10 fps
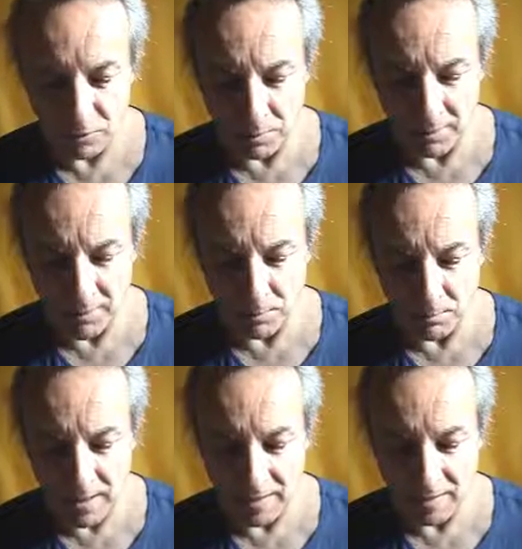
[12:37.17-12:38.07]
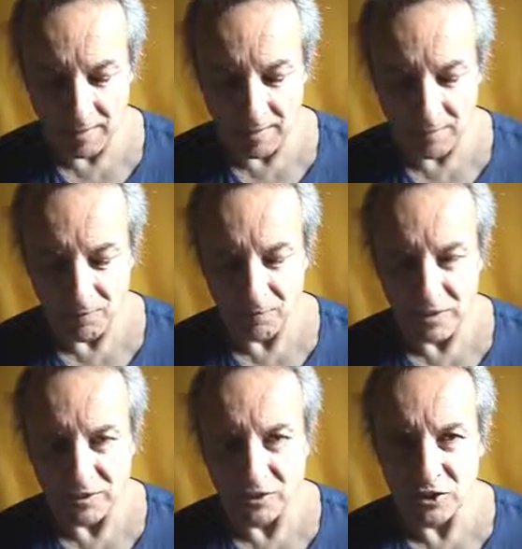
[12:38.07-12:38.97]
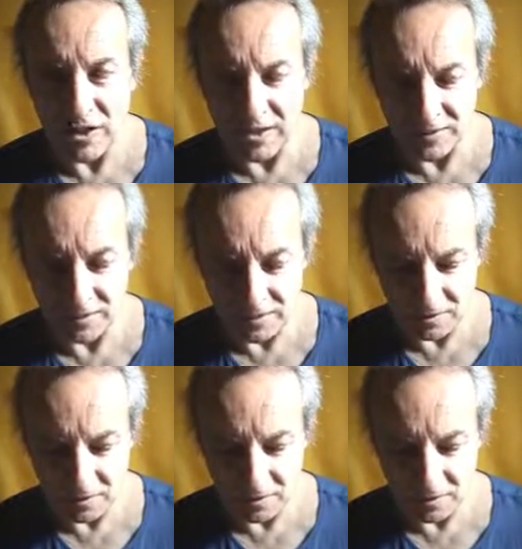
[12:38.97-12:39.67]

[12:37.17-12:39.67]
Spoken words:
replace by fetishized.